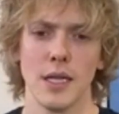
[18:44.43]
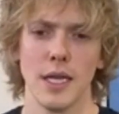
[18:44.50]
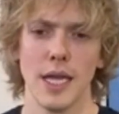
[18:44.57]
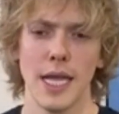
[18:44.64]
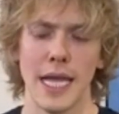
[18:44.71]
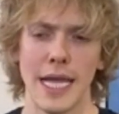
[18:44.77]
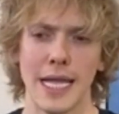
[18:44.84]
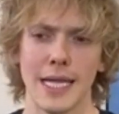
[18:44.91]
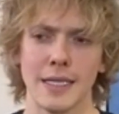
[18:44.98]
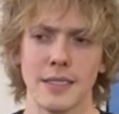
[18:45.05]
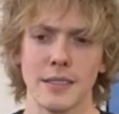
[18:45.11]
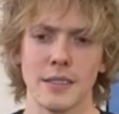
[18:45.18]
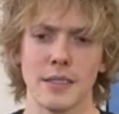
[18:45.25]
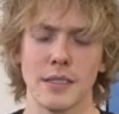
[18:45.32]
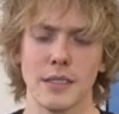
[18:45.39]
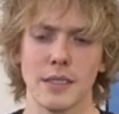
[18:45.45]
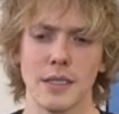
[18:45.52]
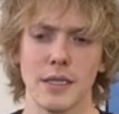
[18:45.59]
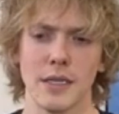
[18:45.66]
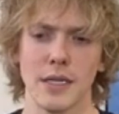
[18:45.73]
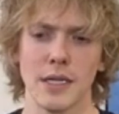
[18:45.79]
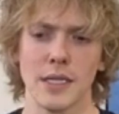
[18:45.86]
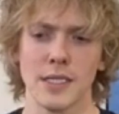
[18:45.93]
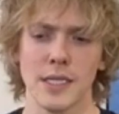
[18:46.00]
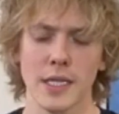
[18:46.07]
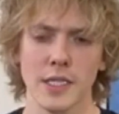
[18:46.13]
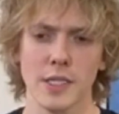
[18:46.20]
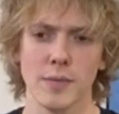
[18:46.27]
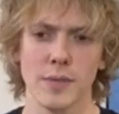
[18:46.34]
and
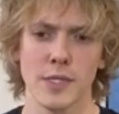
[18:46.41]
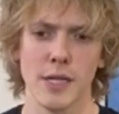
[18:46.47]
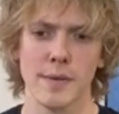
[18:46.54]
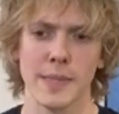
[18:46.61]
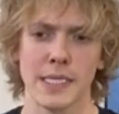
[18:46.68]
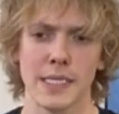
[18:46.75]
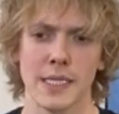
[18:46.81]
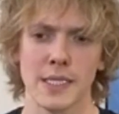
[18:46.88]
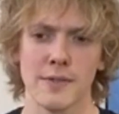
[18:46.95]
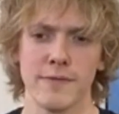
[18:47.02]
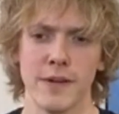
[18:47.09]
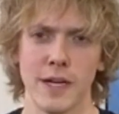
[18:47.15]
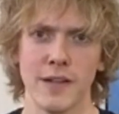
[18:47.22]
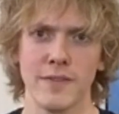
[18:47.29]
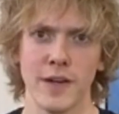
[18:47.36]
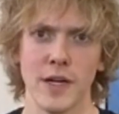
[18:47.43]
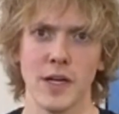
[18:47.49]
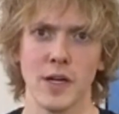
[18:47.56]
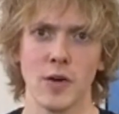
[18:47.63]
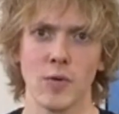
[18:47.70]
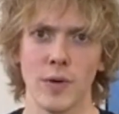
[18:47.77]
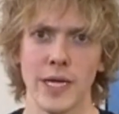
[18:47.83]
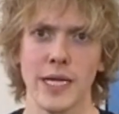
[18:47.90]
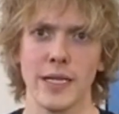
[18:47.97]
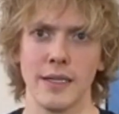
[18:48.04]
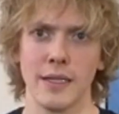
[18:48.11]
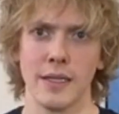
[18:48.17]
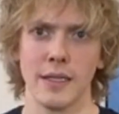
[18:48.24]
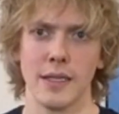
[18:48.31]
essentially was coming into this very, very
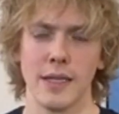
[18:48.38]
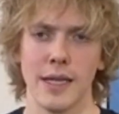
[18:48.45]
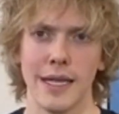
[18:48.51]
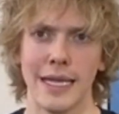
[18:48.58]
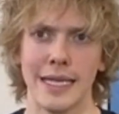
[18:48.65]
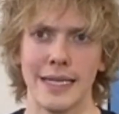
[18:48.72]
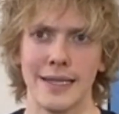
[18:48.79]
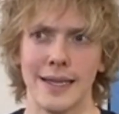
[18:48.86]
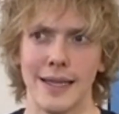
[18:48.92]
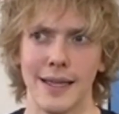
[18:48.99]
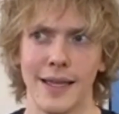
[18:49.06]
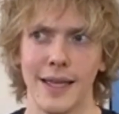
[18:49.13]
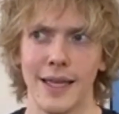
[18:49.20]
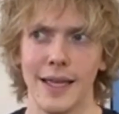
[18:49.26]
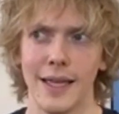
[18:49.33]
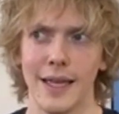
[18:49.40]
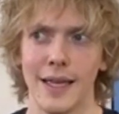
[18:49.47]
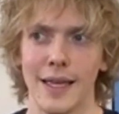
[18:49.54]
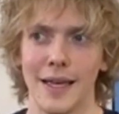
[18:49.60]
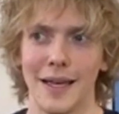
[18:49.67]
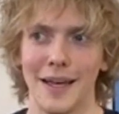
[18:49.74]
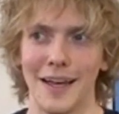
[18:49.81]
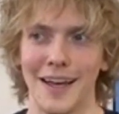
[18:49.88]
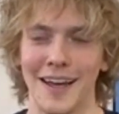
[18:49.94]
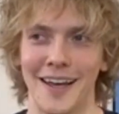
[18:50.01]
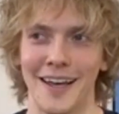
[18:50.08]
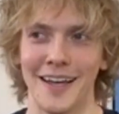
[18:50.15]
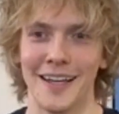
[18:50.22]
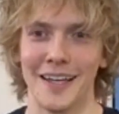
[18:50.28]
green. And
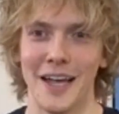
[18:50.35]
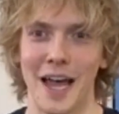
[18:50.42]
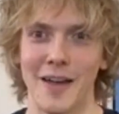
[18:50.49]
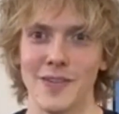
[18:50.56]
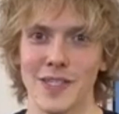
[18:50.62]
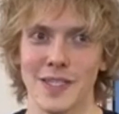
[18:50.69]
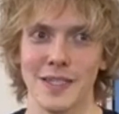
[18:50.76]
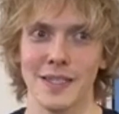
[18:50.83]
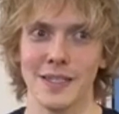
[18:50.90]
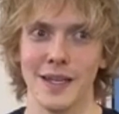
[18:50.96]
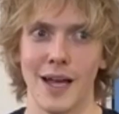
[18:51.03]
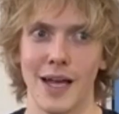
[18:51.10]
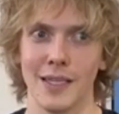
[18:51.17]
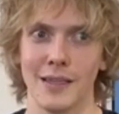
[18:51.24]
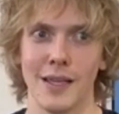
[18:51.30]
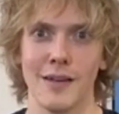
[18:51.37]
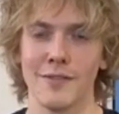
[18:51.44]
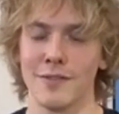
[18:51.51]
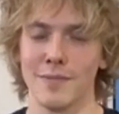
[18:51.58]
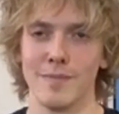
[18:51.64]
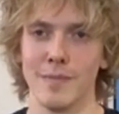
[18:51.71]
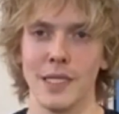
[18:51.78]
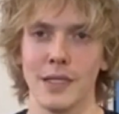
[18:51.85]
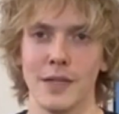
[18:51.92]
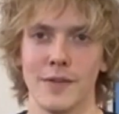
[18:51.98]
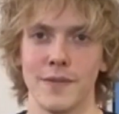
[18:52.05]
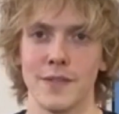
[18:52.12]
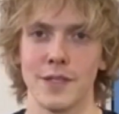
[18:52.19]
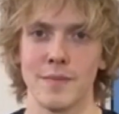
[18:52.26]
obviously I loved
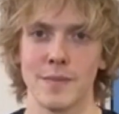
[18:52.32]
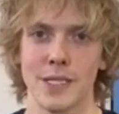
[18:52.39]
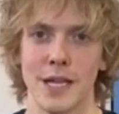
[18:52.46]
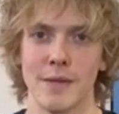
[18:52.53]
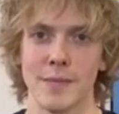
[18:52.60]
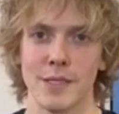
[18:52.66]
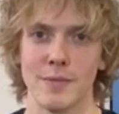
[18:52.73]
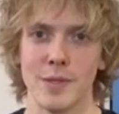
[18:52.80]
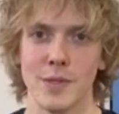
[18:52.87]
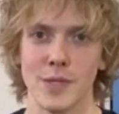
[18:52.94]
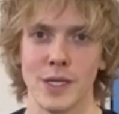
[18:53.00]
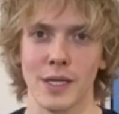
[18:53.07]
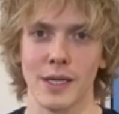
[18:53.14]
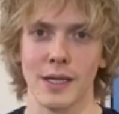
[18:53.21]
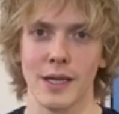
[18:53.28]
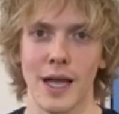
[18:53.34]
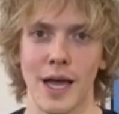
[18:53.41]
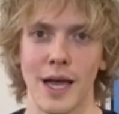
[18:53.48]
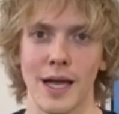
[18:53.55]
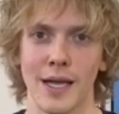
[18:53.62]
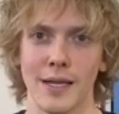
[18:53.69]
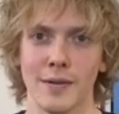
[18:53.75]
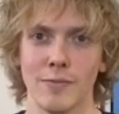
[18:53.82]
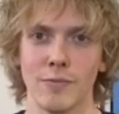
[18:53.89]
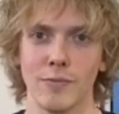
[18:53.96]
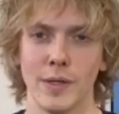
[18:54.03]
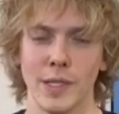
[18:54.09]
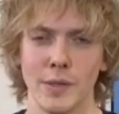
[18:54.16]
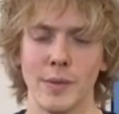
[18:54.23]
Meatloaf and Jim Steinman's music. I
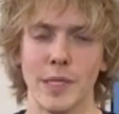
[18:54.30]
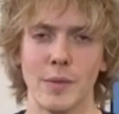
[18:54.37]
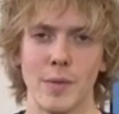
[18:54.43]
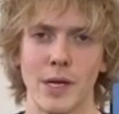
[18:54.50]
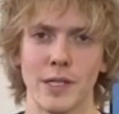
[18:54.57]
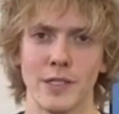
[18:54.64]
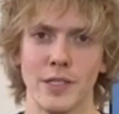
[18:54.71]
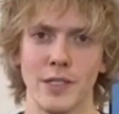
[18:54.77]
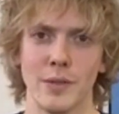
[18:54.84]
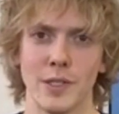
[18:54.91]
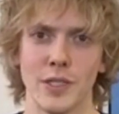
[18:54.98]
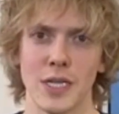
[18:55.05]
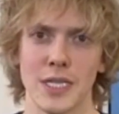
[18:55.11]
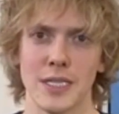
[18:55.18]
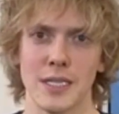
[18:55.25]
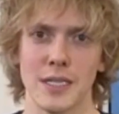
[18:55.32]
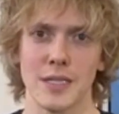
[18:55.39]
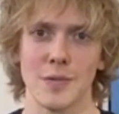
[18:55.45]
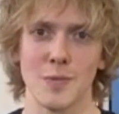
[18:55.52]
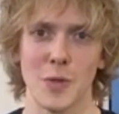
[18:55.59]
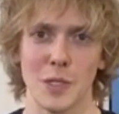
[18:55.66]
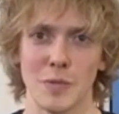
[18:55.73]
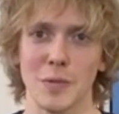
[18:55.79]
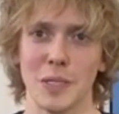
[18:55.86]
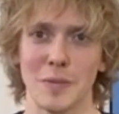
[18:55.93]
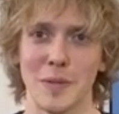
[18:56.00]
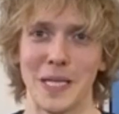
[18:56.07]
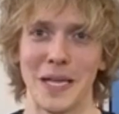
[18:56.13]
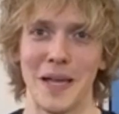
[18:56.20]
really, really wanted to do it justice and worked really,
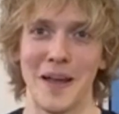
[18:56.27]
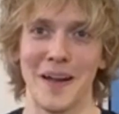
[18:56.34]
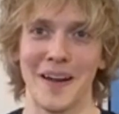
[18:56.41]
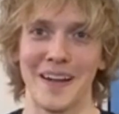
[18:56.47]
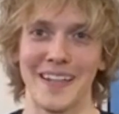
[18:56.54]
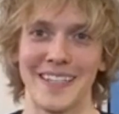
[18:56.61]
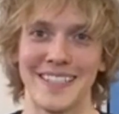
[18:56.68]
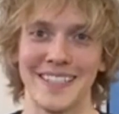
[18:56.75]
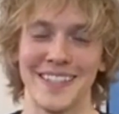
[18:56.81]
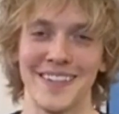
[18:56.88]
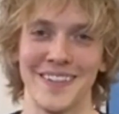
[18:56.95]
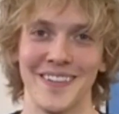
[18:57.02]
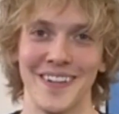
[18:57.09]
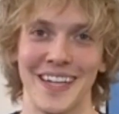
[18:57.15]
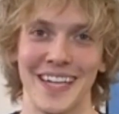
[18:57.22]
really hard to